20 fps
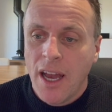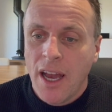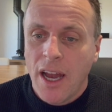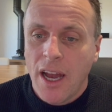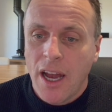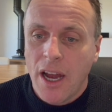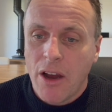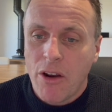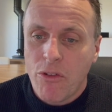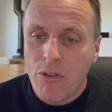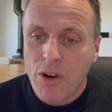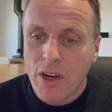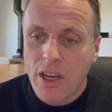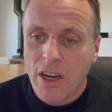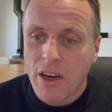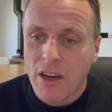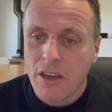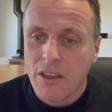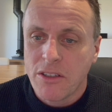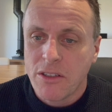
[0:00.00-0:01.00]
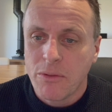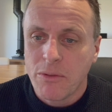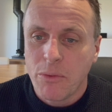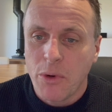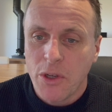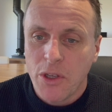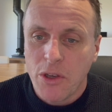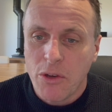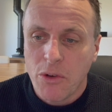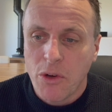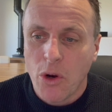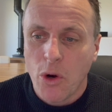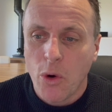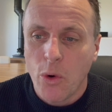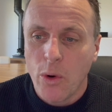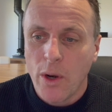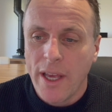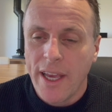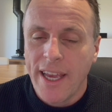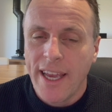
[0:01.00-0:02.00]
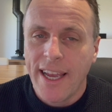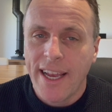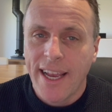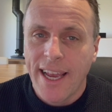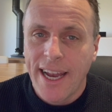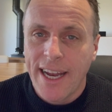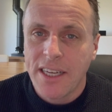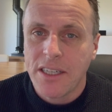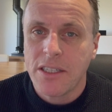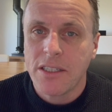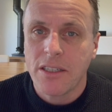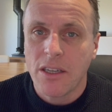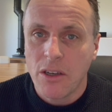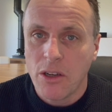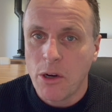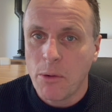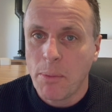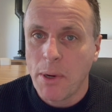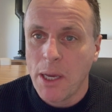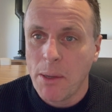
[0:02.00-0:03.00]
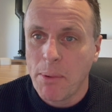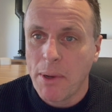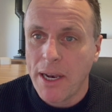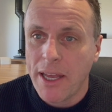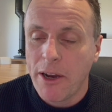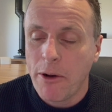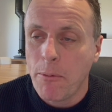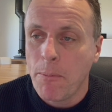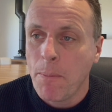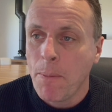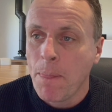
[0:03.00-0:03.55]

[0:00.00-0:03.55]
Regardless of what you call it, it catches a lot of people out.